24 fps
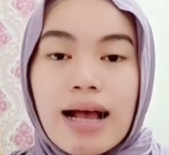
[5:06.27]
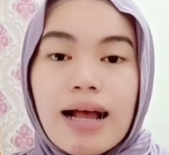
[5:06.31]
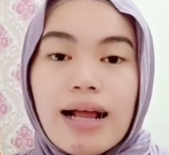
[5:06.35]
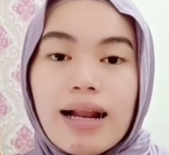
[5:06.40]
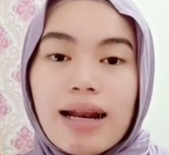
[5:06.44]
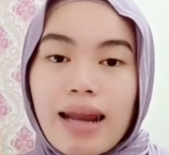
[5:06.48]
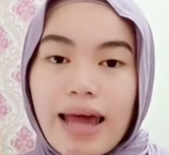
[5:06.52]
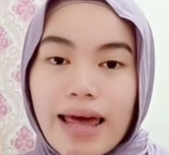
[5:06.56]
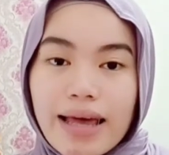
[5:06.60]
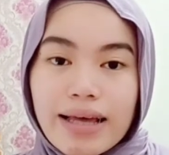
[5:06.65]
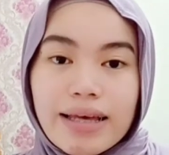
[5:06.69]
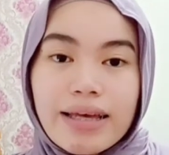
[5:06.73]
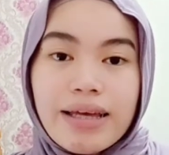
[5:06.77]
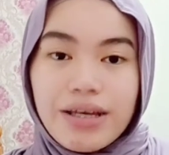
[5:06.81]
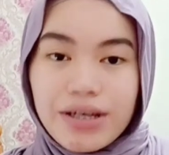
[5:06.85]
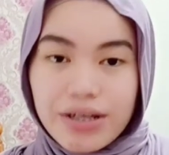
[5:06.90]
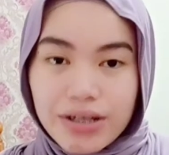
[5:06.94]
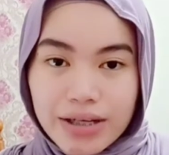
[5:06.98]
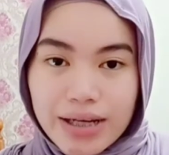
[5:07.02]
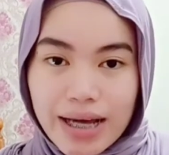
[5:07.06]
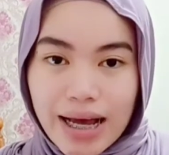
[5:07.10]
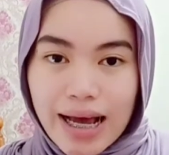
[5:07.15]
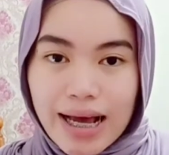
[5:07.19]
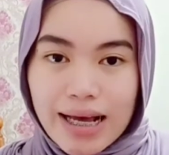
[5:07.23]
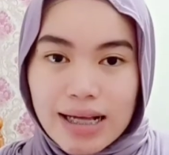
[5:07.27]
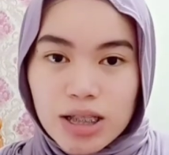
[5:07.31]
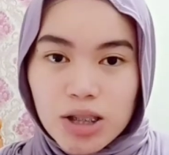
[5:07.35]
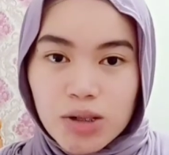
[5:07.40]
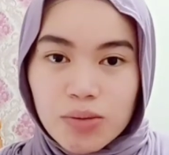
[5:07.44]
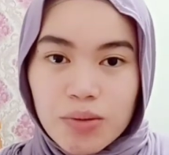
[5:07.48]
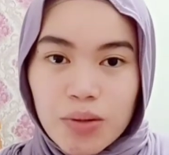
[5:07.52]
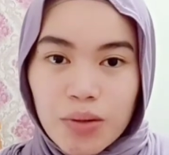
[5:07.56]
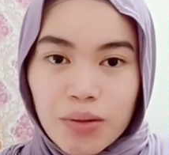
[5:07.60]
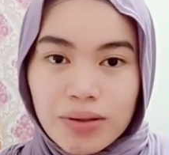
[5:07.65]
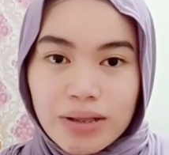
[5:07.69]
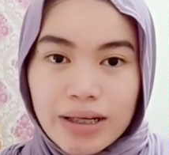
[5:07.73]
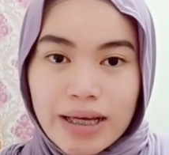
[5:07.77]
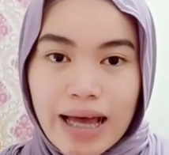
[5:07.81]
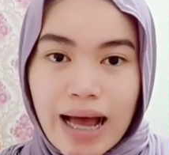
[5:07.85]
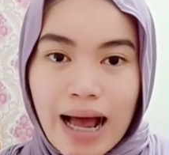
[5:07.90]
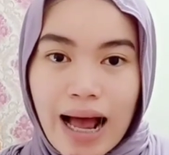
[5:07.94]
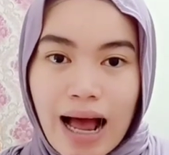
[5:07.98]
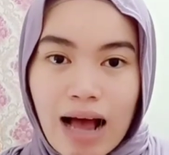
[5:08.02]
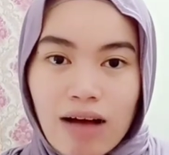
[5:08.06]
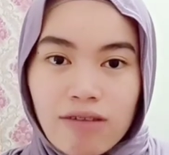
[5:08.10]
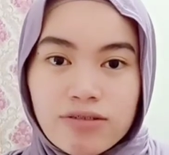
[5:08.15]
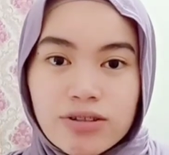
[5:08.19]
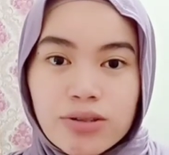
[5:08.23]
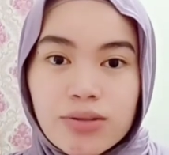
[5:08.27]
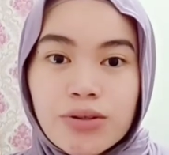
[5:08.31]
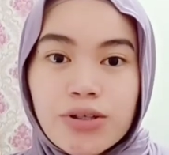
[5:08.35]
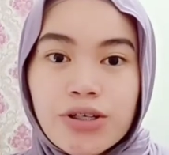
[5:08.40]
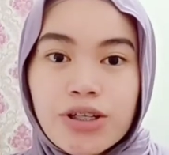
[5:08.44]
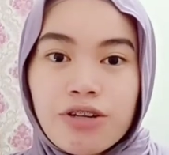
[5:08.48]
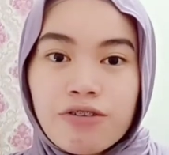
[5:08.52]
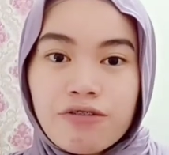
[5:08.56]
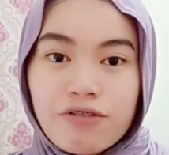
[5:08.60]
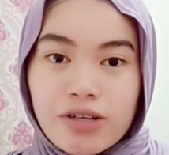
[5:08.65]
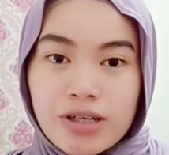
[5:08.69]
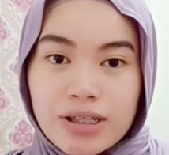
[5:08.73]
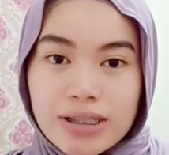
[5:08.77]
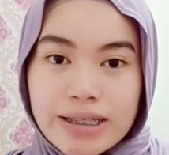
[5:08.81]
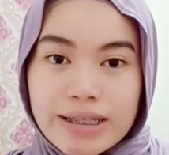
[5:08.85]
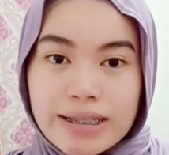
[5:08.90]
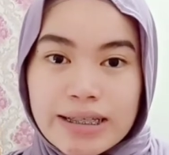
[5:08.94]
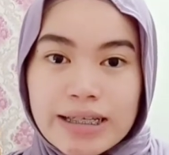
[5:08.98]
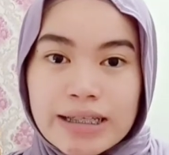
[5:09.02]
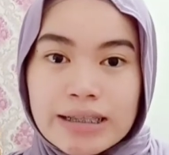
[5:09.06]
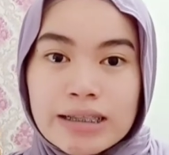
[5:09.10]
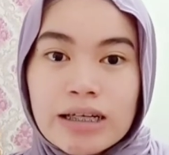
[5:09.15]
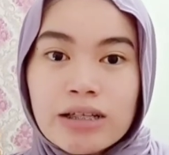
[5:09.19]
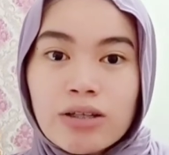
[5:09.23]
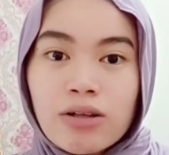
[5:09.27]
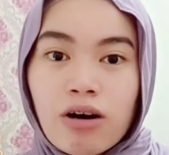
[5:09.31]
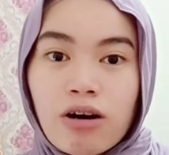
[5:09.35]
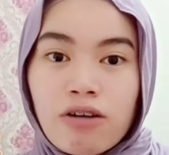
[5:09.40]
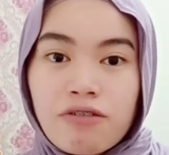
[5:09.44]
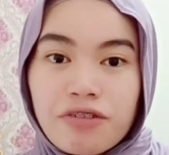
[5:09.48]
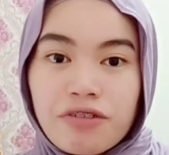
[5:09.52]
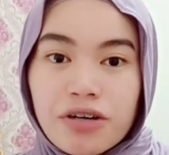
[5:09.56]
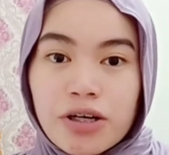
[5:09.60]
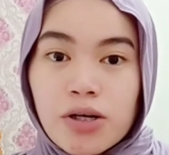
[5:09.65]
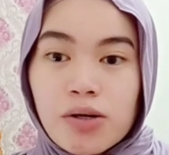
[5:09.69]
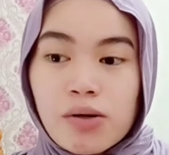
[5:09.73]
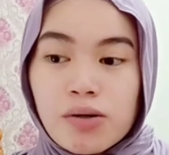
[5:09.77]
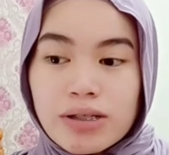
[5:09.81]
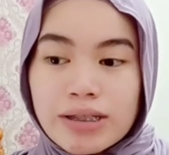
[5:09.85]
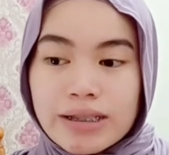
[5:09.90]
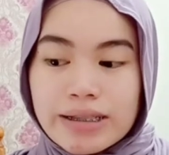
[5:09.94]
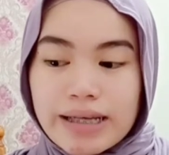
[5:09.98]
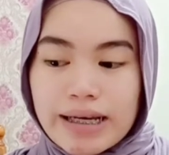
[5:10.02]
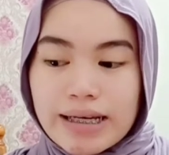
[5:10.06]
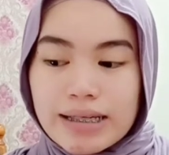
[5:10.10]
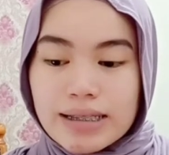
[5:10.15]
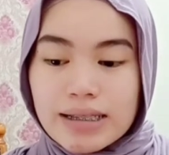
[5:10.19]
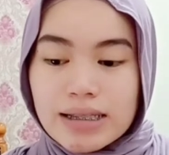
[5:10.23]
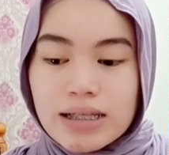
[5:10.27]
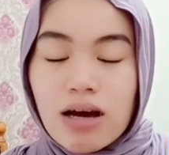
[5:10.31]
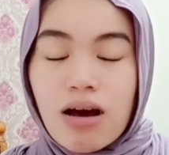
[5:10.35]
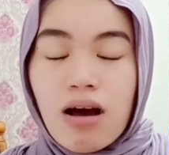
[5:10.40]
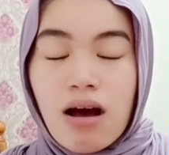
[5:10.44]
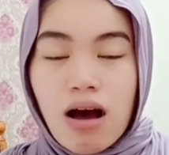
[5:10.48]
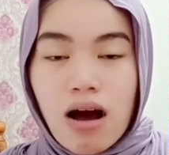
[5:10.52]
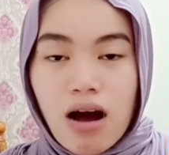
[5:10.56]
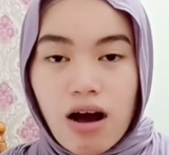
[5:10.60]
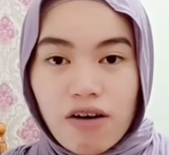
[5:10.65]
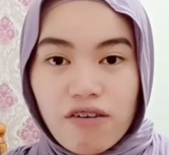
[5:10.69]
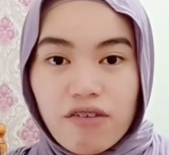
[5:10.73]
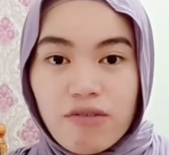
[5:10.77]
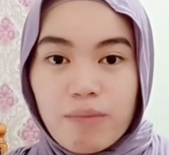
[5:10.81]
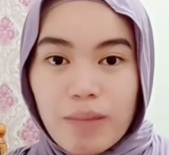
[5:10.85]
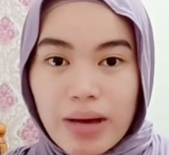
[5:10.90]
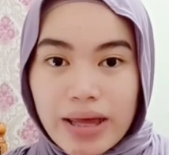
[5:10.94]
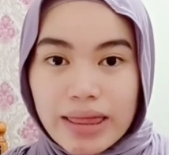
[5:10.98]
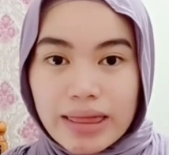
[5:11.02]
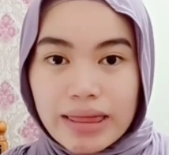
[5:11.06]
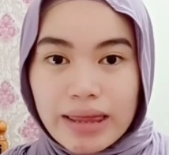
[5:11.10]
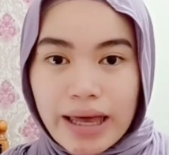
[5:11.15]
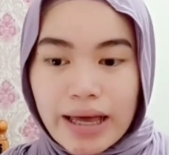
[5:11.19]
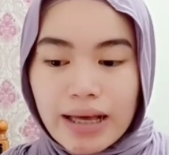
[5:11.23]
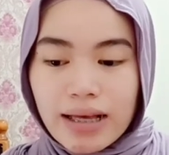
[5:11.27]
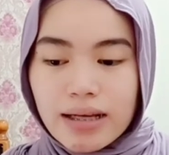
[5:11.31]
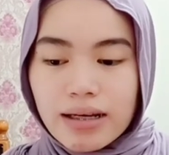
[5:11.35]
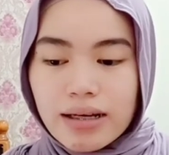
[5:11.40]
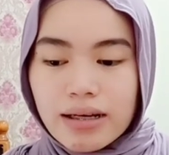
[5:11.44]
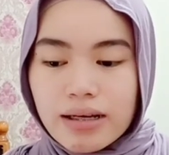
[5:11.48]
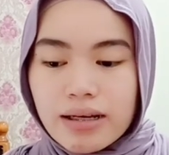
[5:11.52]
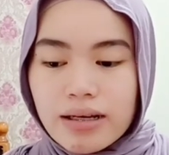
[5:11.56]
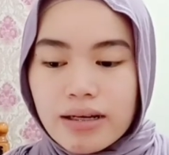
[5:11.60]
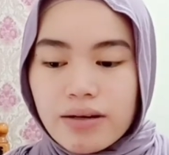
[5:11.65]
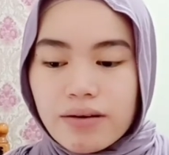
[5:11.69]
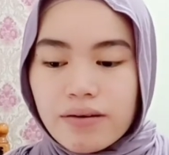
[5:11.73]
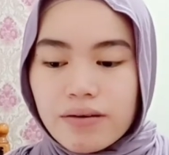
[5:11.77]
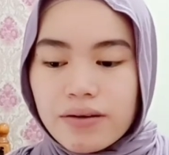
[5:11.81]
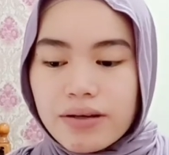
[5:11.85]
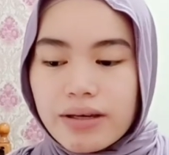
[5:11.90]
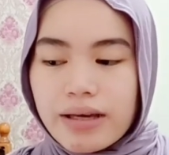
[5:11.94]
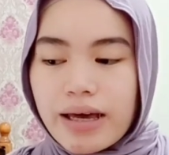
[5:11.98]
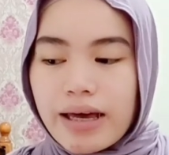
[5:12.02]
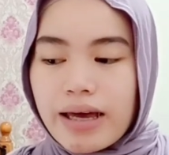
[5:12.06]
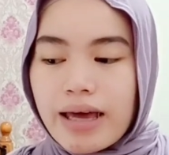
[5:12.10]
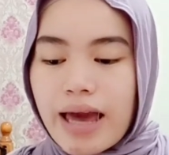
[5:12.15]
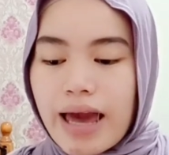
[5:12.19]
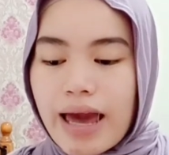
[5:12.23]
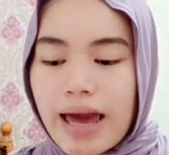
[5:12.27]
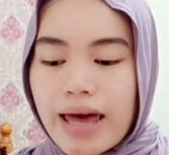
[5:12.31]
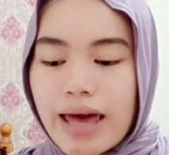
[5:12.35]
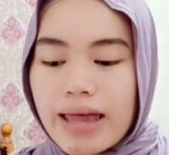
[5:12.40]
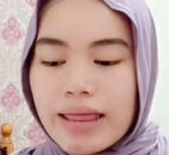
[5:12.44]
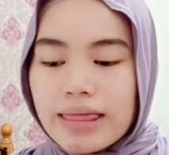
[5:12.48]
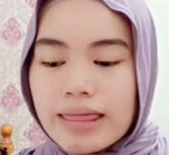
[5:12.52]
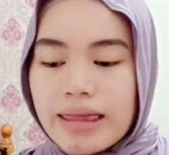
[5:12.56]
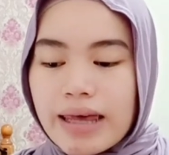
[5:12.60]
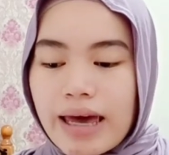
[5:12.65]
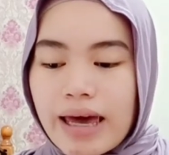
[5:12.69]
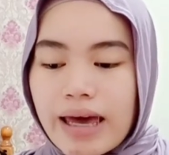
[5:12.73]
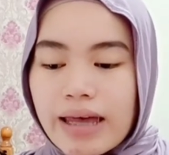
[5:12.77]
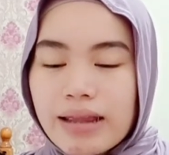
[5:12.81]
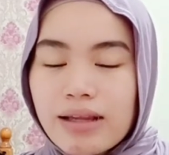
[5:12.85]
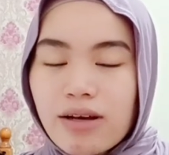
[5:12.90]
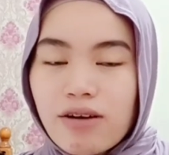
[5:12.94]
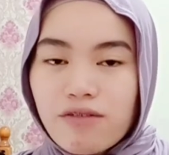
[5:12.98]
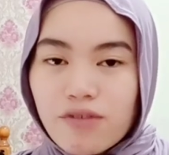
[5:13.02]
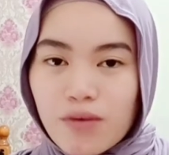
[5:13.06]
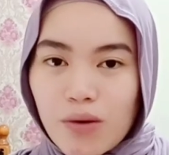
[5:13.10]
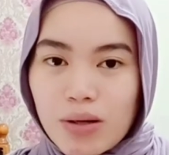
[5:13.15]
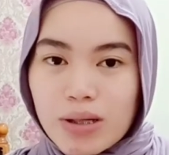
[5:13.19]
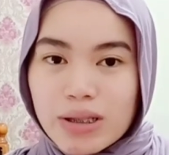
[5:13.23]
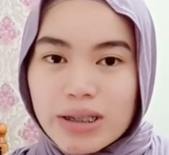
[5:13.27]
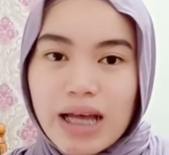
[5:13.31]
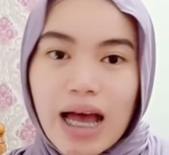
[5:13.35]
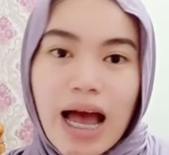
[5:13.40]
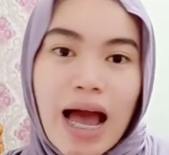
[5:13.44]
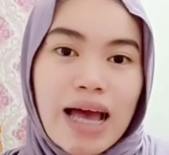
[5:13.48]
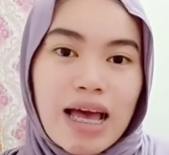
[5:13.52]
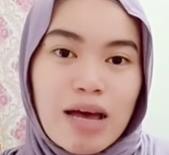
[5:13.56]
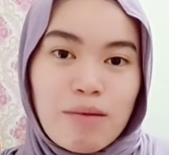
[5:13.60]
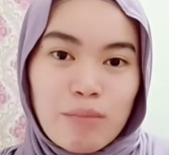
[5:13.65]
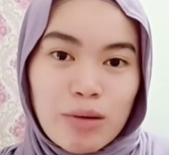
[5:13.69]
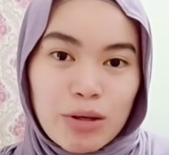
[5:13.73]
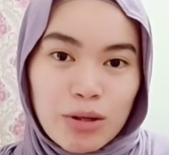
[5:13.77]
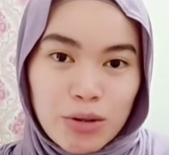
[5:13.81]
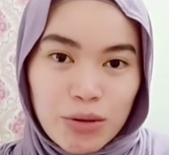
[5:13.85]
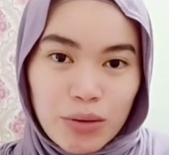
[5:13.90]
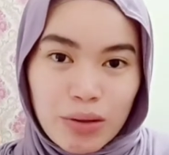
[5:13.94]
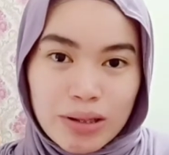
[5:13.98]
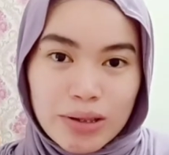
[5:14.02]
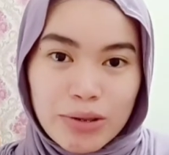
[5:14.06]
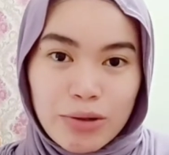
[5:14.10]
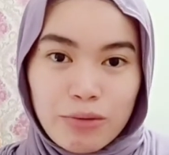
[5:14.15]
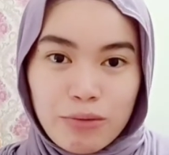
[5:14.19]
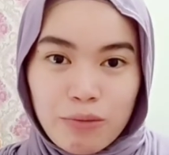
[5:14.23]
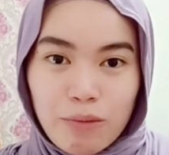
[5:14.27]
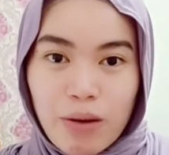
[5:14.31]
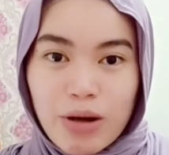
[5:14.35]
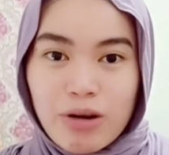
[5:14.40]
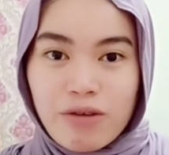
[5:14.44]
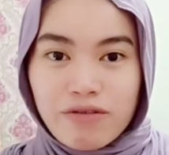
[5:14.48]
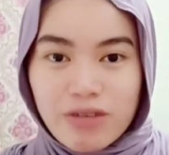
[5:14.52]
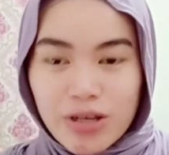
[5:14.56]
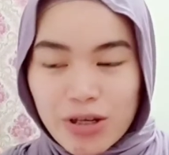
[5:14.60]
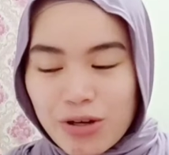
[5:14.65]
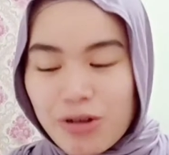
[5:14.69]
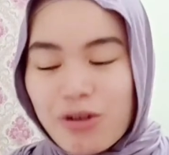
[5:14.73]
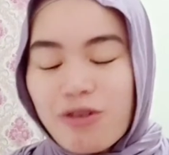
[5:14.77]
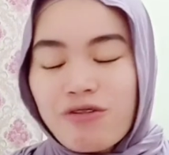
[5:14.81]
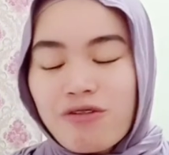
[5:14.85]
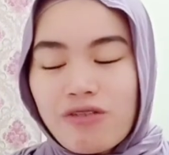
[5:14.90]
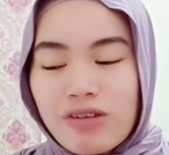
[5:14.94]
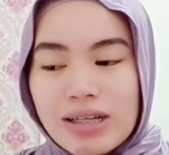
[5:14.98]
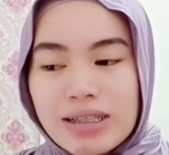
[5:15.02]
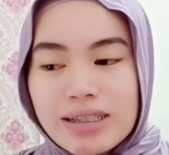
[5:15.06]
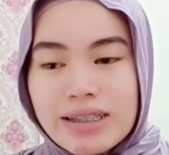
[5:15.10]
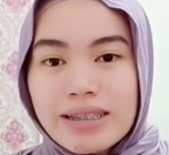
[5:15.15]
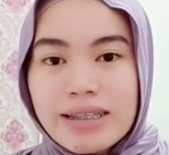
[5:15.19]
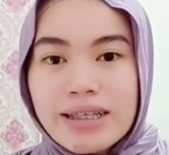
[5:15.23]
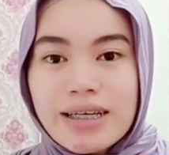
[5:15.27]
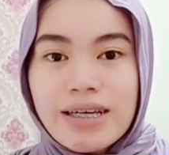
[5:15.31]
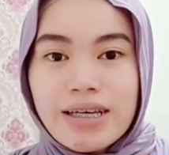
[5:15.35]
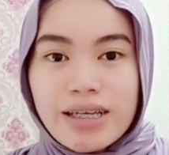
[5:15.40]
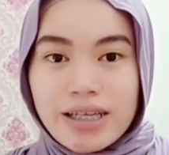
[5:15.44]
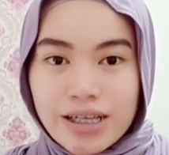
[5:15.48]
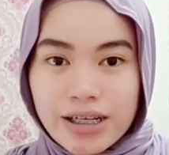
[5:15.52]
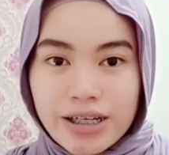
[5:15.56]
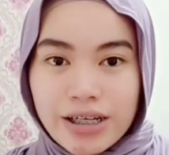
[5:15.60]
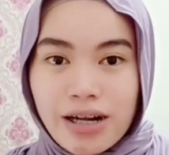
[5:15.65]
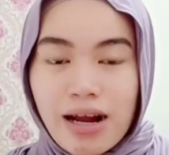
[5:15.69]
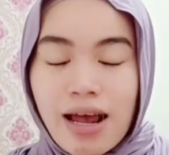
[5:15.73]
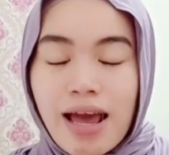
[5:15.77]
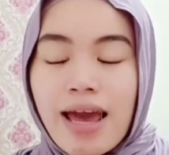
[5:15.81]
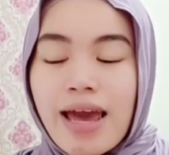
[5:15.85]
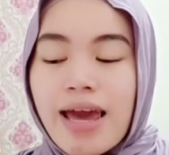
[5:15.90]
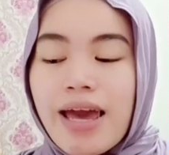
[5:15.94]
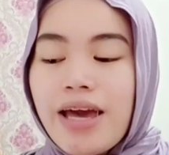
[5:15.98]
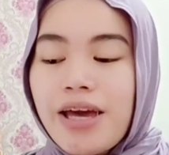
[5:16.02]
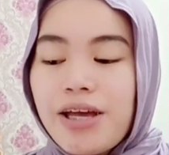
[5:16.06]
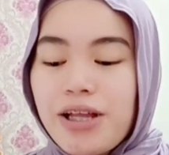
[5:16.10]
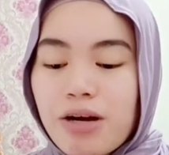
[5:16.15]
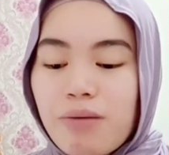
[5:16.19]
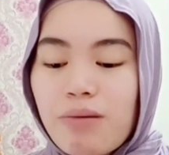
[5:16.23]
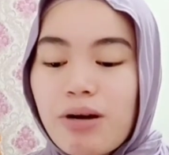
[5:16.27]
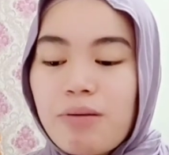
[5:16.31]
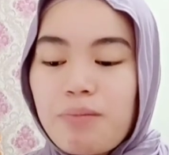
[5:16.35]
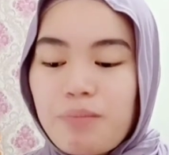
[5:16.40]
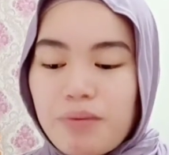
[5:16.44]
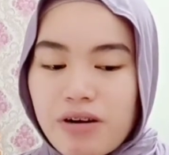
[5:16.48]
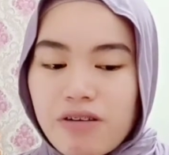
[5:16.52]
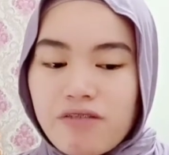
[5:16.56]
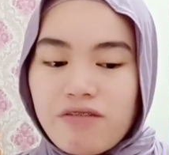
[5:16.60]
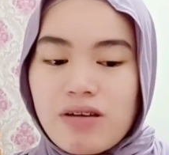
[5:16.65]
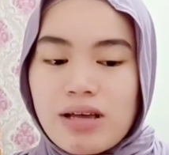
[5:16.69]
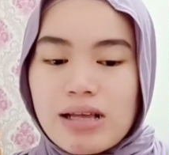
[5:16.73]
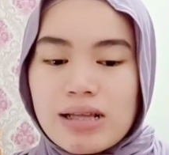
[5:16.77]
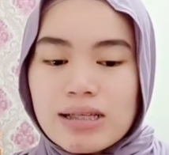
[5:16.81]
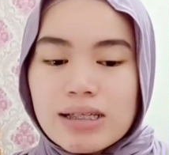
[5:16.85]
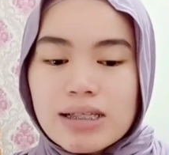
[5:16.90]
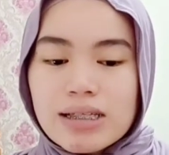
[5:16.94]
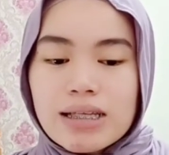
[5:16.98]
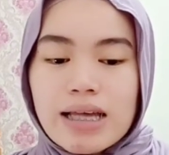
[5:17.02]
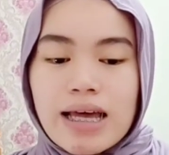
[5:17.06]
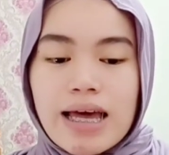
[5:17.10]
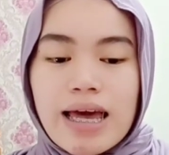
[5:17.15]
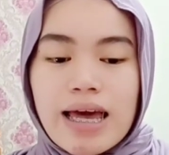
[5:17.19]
Like here guys, we only have two universities that offer courses of MedTech, okay, and then of course I am enrolled in one of the university here in our province.